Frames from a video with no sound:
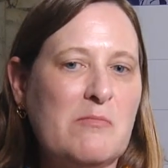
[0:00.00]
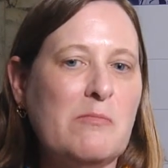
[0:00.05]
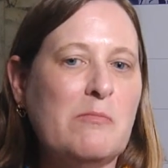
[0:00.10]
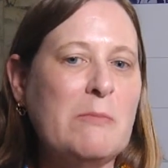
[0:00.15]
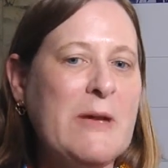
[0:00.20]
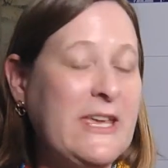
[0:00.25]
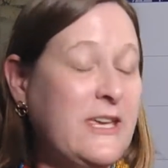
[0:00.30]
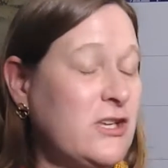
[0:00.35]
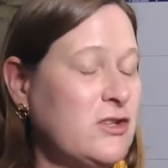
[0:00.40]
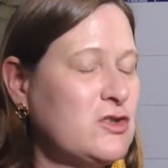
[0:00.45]

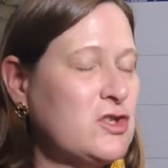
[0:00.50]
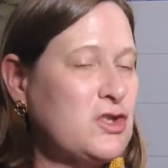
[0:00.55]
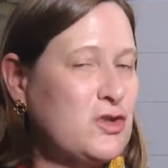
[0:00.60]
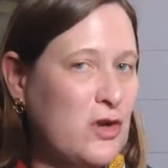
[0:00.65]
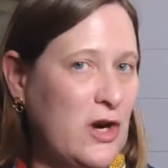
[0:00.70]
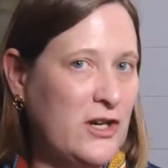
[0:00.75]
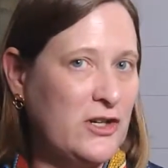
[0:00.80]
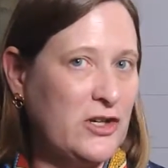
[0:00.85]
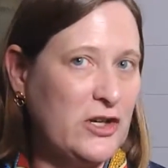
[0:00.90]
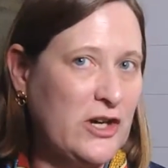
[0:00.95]
making
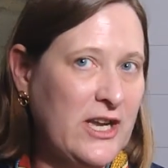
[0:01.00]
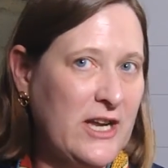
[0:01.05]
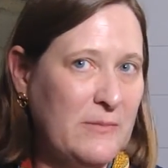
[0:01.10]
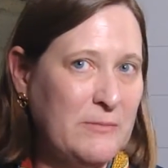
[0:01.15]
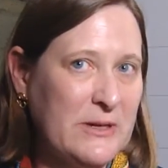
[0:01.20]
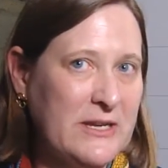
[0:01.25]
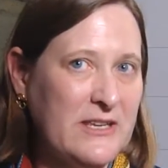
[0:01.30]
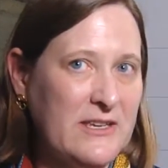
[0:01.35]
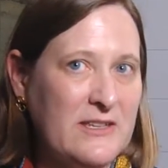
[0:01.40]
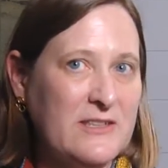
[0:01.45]
stronger
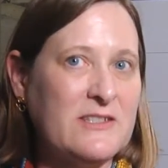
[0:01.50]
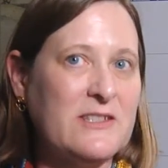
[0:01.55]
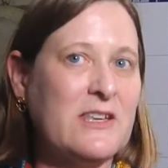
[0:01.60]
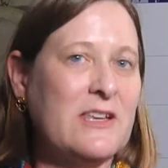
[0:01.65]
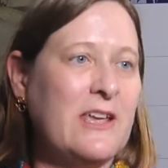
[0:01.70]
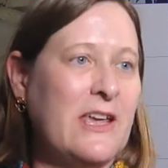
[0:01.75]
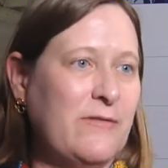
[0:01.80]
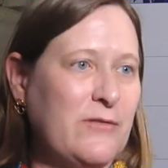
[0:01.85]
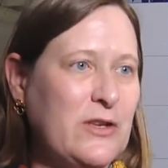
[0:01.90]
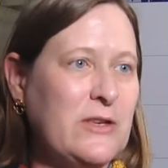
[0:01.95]
companies
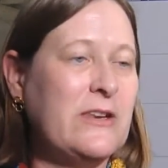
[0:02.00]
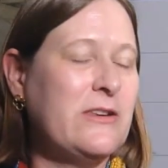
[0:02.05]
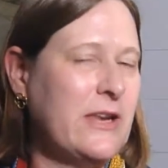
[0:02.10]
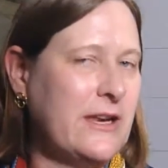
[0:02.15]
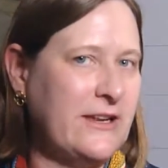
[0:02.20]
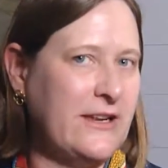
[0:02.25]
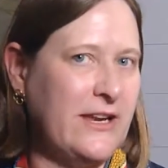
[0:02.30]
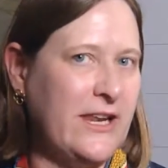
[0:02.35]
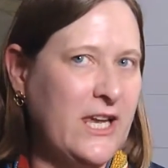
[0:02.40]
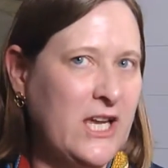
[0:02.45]
even
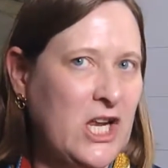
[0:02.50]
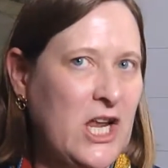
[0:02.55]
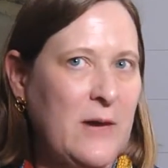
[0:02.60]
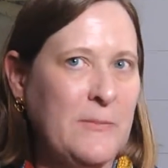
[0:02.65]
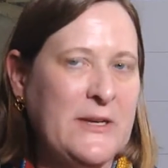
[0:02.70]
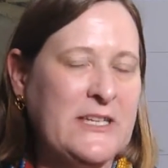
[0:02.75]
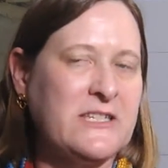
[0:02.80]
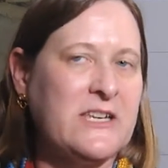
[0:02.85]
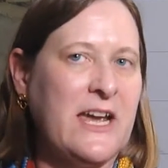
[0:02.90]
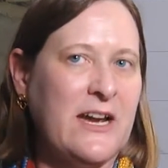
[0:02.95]
in an
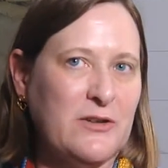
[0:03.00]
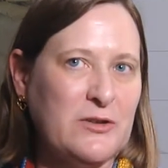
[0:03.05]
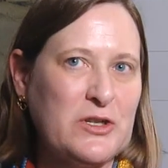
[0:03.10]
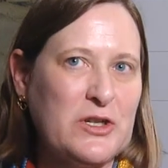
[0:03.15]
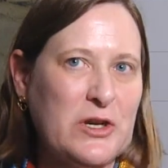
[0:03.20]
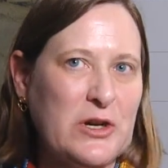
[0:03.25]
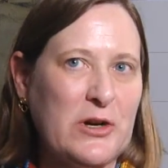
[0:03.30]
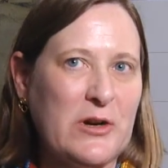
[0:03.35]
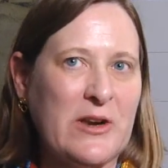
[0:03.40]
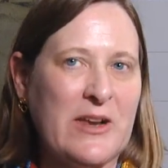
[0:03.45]
economic
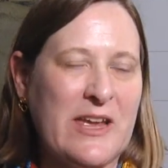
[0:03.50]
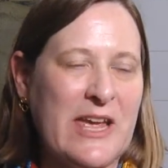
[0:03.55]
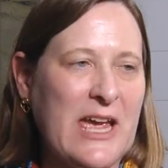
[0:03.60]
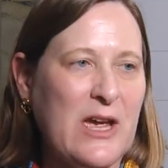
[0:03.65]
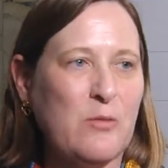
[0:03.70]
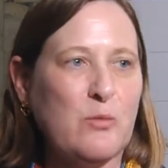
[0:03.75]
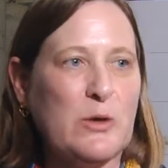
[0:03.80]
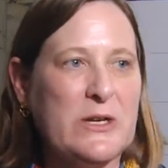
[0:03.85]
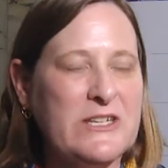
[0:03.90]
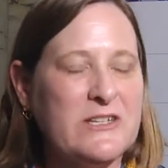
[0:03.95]
downturn.
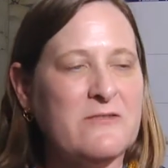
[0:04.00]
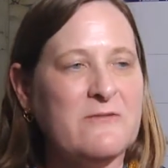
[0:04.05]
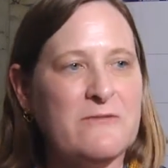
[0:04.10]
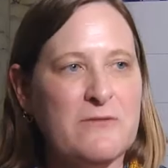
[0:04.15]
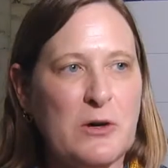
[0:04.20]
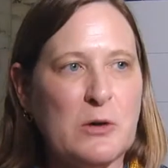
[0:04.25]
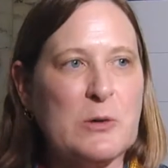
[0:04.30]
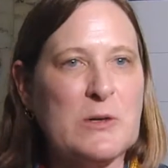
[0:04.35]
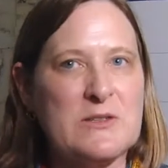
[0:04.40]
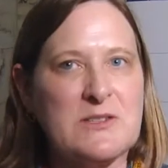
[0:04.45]
And we didn't
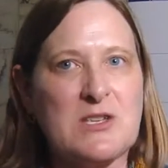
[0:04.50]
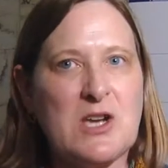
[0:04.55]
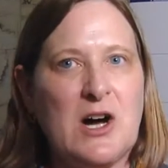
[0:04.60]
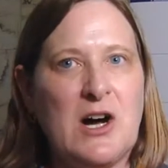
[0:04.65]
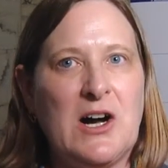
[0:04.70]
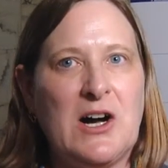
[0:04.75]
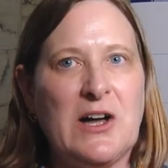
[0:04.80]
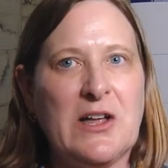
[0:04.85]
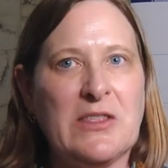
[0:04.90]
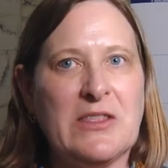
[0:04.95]
focus
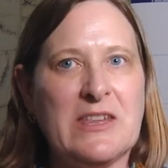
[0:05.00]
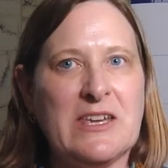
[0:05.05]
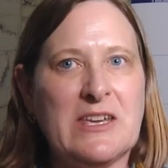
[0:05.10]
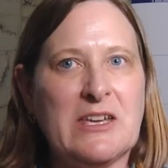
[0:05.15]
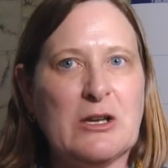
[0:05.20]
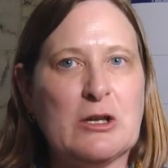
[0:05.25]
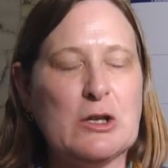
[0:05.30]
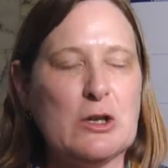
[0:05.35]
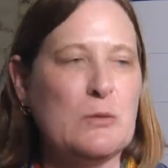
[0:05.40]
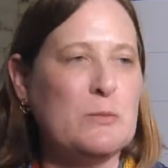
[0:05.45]
on
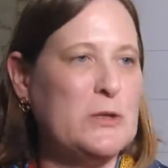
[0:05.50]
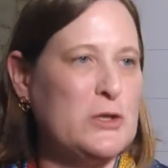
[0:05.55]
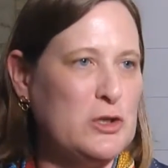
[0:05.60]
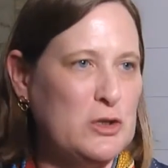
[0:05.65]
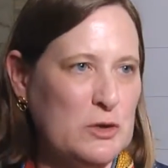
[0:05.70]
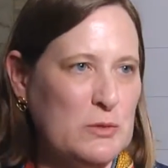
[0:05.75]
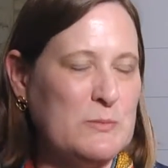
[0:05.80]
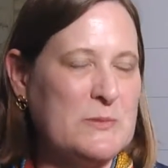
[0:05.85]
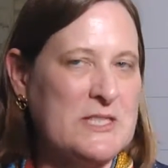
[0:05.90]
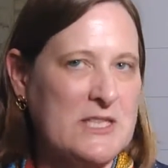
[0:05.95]
the gloom and
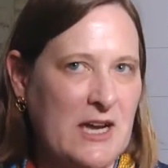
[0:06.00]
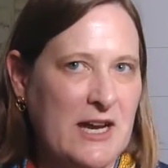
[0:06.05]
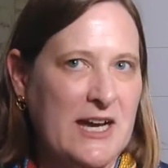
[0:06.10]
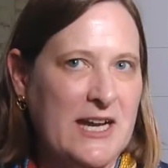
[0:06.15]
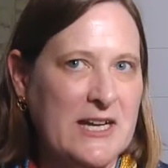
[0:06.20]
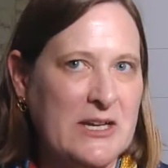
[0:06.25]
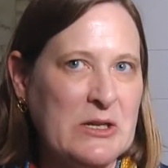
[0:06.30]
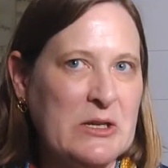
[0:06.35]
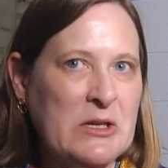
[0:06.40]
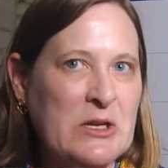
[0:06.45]
doom
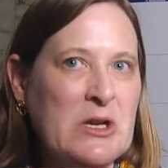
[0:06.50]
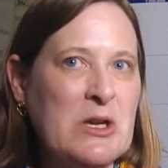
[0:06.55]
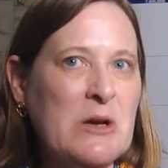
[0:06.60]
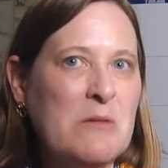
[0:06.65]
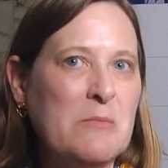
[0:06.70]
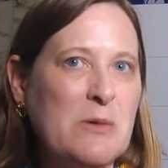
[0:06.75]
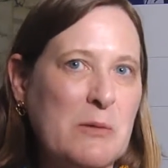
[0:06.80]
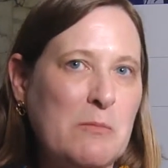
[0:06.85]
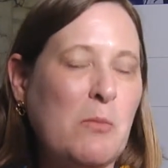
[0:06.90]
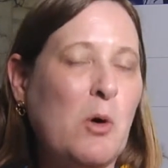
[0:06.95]
side,
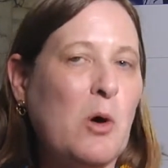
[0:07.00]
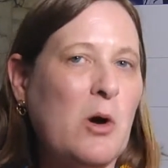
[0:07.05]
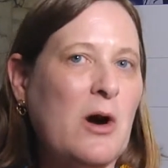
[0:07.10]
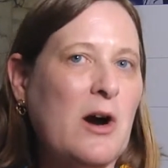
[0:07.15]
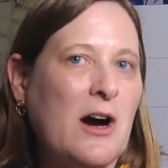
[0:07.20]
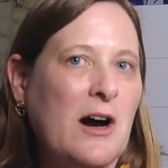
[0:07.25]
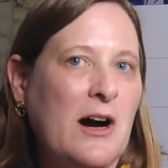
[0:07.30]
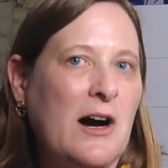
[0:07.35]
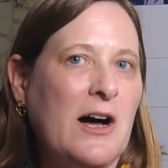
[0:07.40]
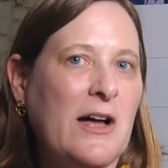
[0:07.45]
but
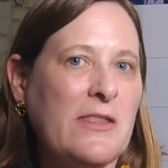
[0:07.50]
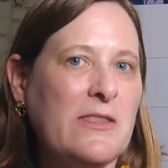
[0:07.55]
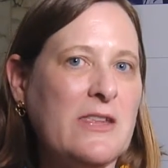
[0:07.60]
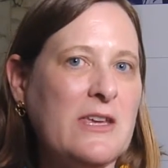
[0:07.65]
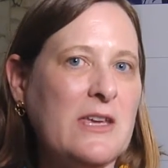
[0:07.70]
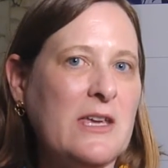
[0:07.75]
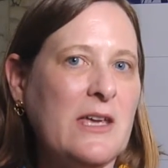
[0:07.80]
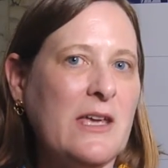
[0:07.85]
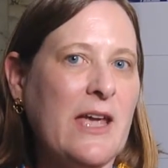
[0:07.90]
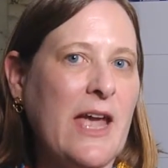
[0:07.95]
more on
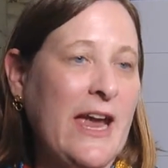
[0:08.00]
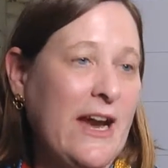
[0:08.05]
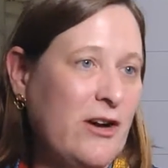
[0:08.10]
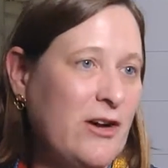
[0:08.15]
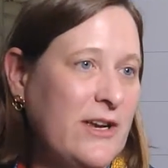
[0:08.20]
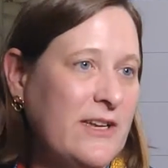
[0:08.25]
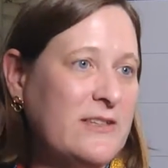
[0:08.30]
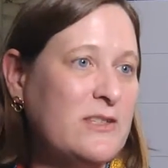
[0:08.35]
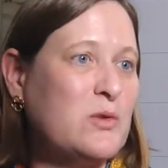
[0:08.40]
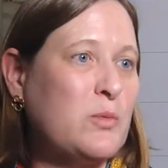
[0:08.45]
the
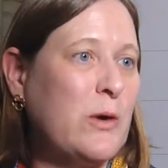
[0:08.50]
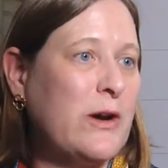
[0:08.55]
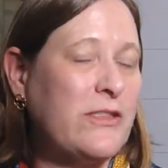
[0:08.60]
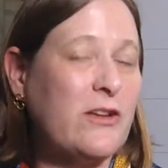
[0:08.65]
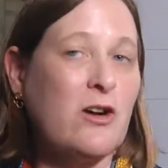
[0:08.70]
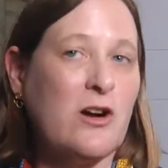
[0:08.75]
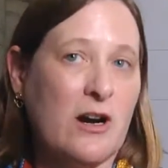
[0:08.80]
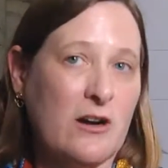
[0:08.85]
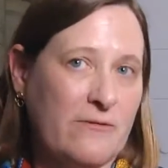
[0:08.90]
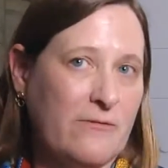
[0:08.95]
areas where
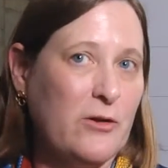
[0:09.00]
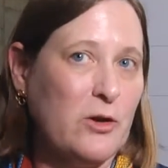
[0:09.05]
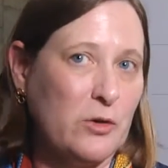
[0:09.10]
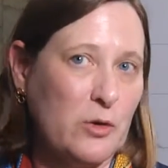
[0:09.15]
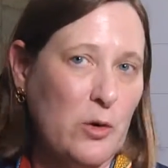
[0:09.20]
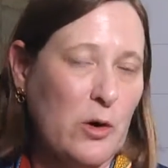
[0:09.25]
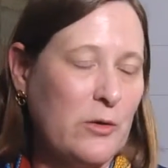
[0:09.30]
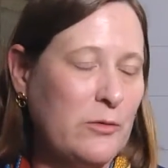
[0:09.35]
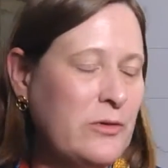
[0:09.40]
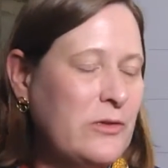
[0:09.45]
there are for
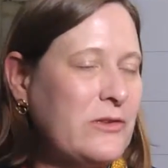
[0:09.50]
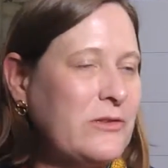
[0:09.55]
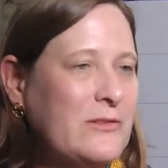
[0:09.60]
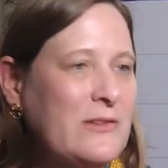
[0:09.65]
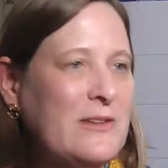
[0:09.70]
growth.